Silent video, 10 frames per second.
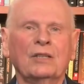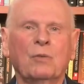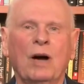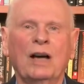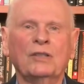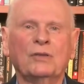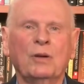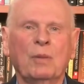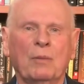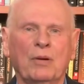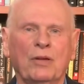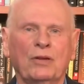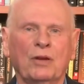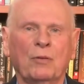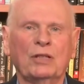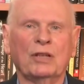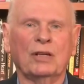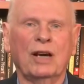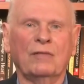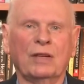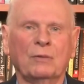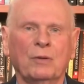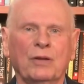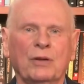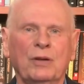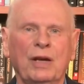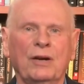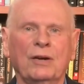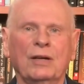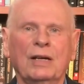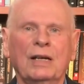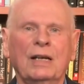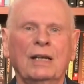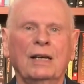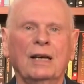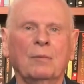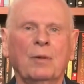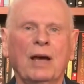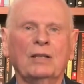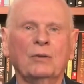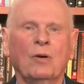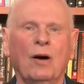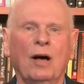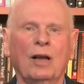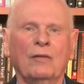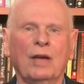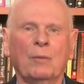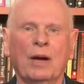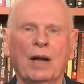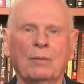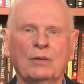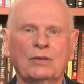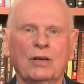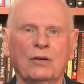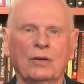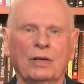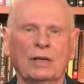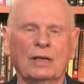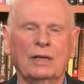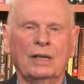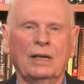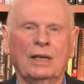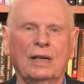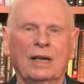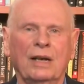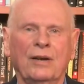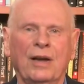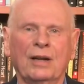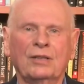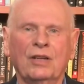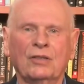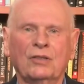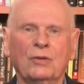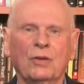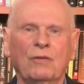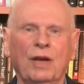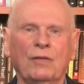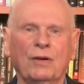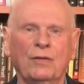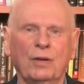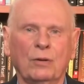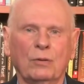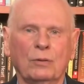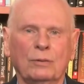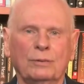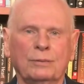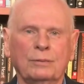It is wise to remember that the original covenant with the Creator applied to all of Abraham's children, and not just to the favored few.